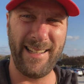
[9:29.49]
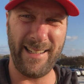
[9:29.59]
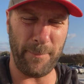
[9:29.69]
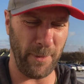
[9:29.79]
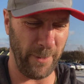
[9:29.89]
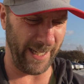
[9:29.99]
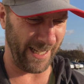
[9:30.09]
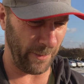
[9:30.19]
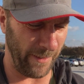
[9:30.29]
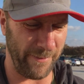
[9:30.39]
deploying
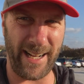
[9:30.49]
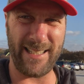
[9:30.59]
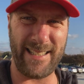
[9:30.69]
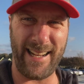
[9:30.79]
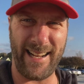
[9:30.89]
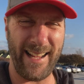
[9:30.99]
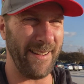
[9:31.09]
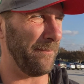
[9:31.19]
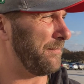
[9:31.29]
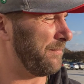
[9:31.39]
to Afghanistan?
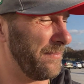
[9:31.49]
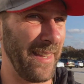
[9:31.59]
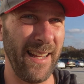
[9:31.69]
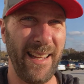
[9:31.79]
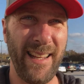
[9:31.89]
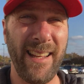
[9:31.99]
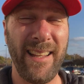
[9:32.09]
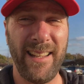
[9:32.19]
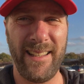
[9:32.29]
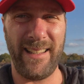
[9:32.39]

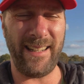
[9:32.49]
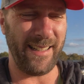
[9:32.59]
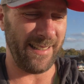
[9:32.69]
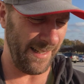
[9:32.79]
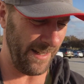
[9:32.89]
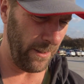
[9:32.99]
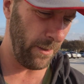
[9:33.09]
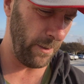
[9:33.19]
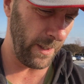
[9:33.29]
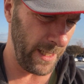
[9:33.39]
You need to
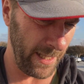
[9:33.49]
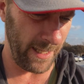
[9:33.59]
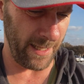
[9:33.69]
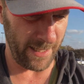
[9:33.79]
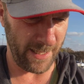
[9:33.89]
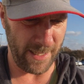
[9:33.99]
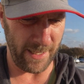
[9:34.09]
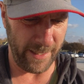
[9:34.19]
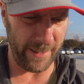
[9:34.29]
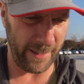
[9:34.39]
know
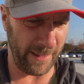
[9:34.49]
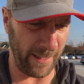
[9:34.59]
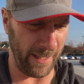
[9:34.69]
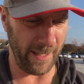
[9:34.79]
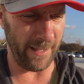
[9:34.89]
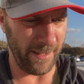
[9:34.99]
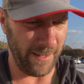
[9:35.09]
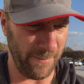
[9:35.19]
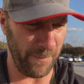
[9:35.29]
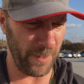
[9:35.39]
the
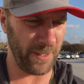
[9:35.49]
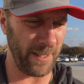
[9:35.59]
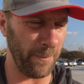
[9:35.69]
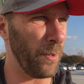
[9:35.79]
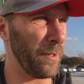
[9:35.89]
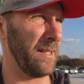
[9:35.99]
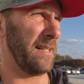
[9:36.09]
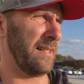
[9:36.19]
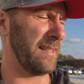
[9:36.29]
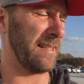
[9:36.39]
most
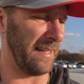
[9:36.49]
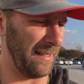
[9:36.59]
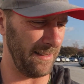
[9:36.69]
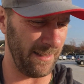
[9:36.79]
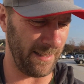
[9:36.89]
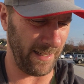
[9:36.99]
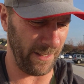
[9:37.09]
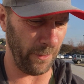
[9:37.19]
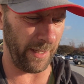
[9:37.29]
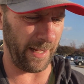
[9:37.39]
important skills
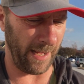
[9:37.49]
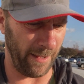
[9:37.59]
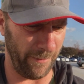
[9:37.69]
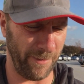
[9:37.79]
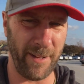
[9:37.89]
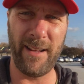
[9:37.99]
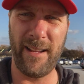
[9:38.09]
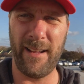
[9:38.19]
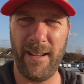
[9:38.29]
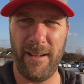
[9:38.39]
you can have
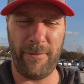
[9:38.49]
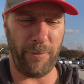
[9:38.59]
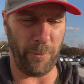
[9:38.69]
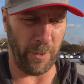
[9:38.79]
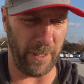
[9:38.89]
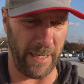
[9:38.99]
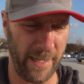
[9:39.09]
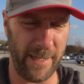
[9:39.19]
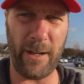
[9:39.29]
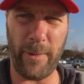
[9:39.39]
for
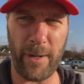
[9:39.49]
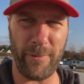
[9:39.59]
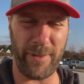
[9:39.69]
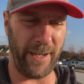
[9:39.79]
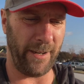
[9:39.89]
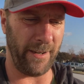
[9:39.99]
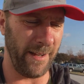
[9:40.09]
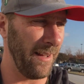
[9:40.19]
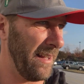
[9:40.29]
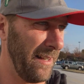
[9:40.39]
going over there,
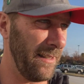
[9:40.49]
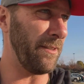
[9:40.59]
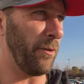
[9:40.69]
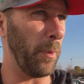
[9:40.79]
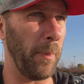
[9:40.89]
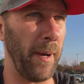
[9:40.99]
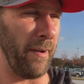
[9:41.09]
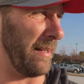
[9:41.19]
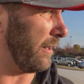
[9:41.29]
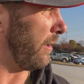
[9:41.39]
and also for
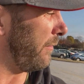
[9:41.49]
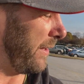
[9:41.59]
preparing to go over